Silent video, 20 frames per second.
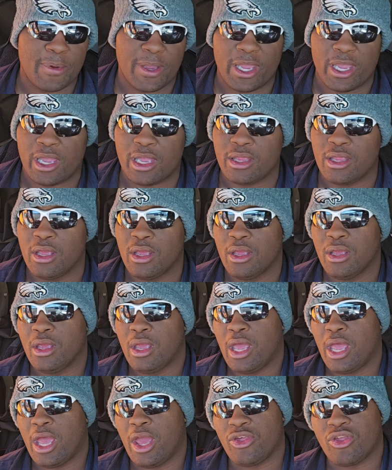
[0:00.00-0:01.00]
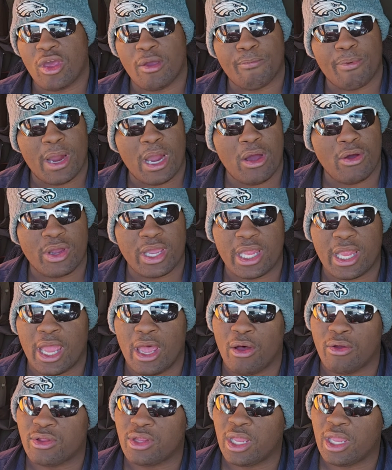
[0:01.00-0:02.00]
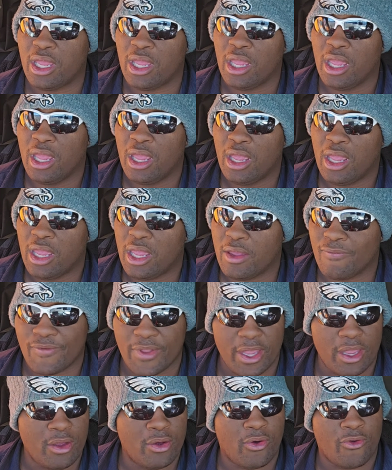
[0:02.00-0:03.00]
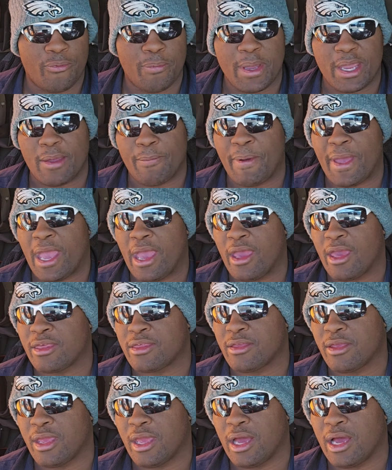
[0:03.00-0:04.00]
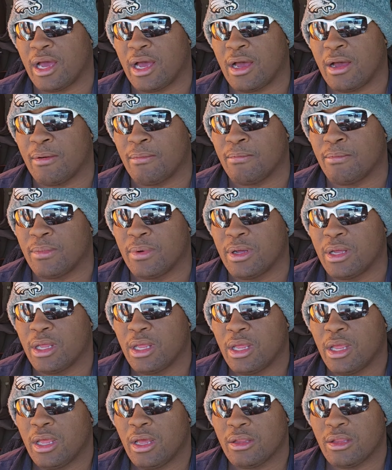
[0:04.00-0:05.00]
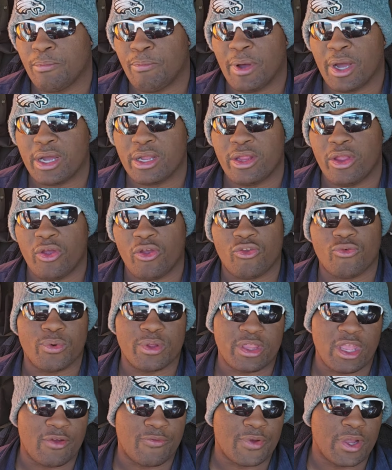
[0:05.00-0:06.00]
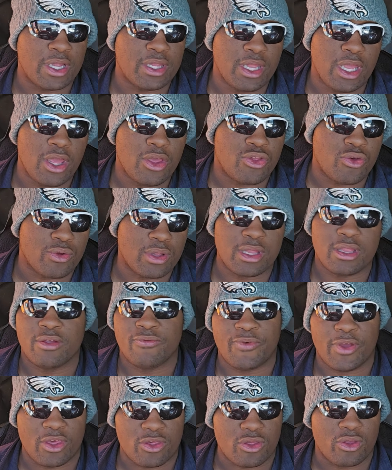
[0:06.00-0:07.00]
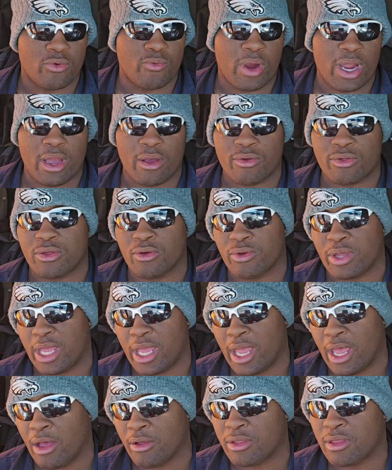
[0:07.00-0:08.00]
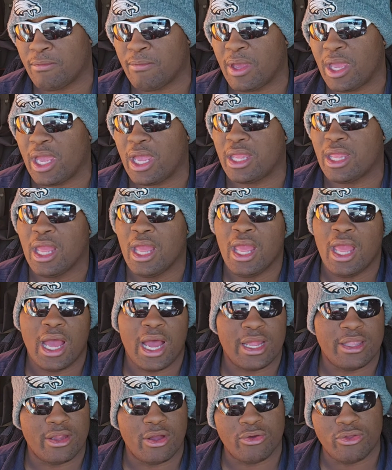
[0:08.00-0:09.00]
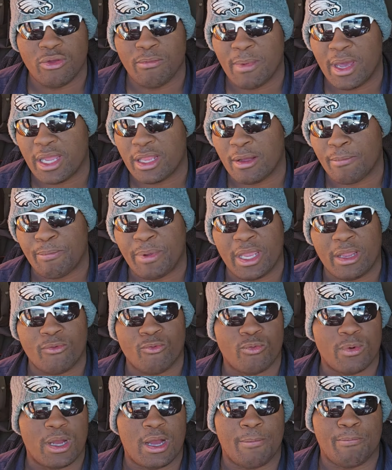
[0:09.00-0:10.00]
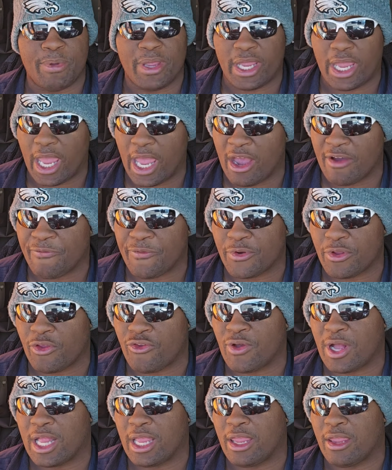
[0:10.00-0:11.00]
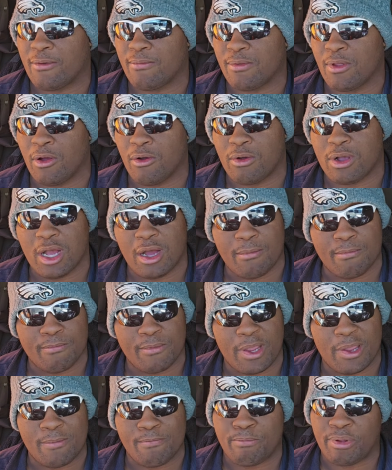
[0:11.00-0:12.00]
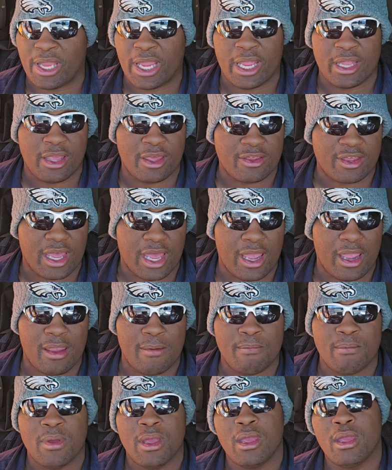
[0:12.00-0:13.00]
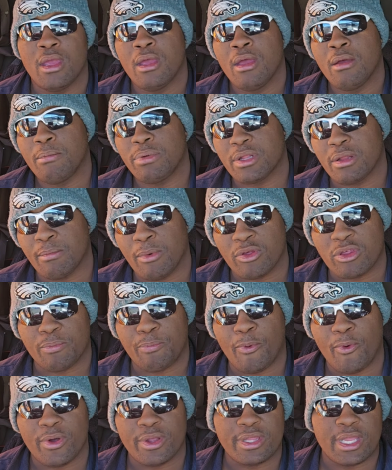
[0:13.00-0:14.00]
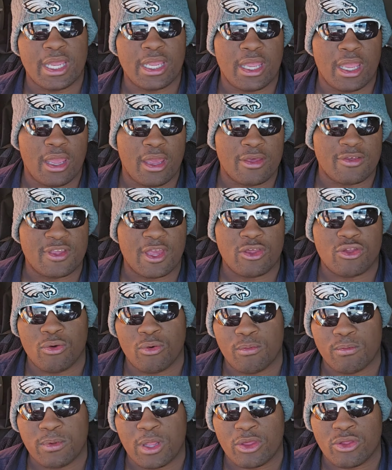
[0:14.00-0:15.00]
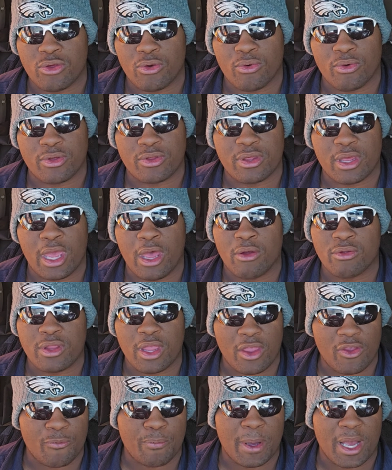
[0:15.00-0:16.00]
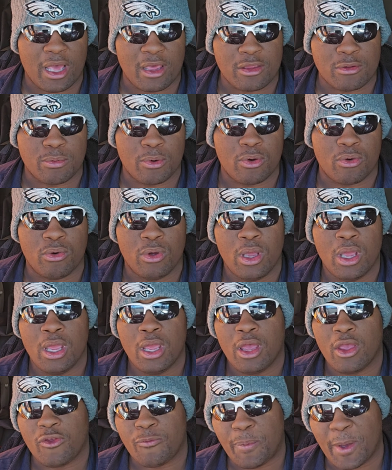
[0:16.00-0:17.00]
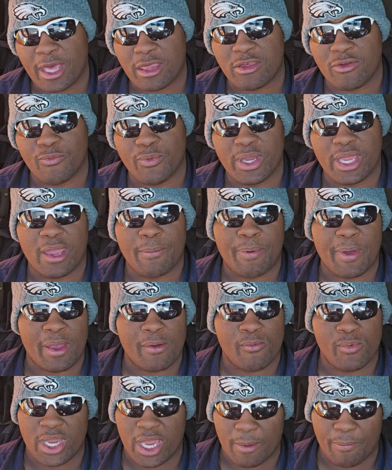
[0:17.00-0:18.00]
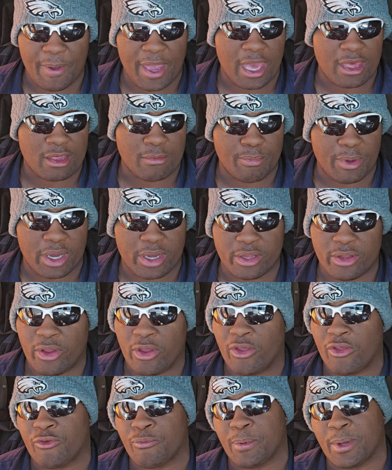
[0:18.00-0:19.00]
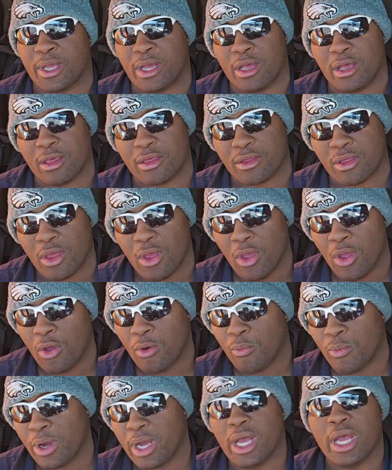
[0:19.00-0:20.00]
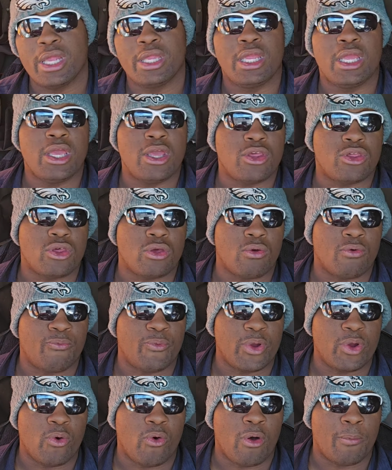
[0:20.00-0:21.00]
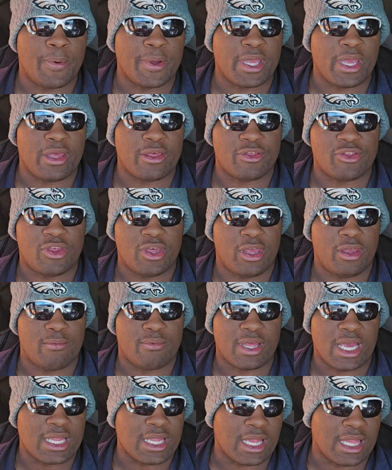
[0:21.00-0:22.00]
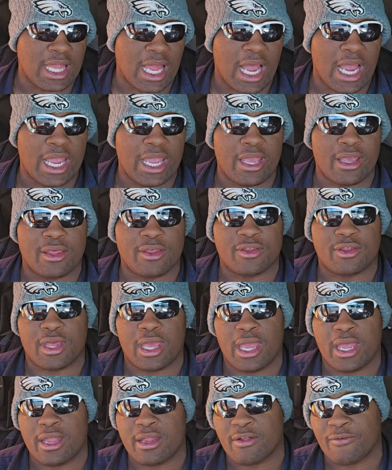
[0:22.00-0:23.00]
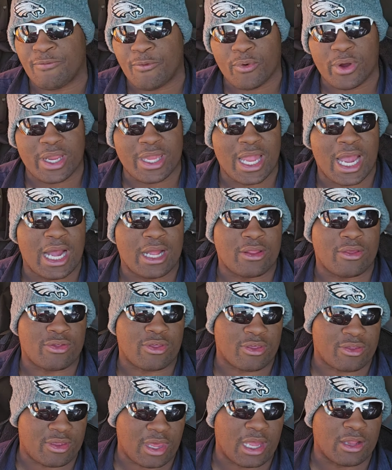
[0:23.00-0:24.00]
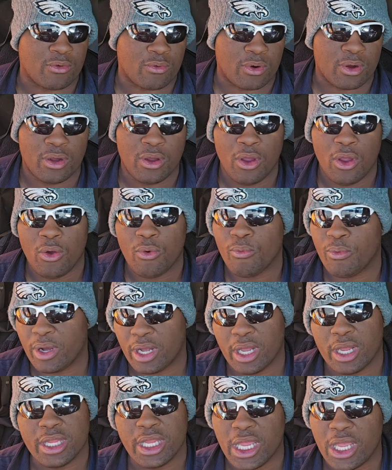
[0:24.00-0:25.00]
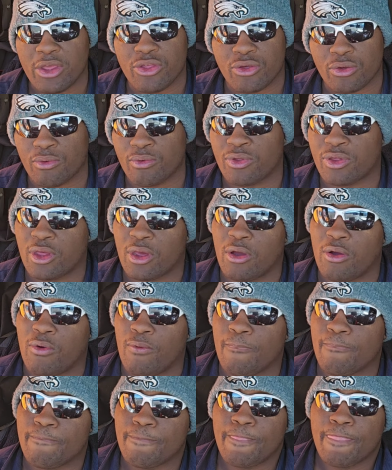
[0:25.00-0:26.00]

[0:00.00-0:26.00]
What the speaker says: man. A.J. Brown, get healthy. If the Eagles make it past the Buccaneers, we're definitely going to need you in the divisional round. So get healthy, man. I know you made a big effort to try to come and play in this game. But the most important thing is that you're as healthy as possible, especially if we get past the Buccaneers, because we're going to need you if we go up against teams like the Lions and the 49ers, etc. We're going to need you. So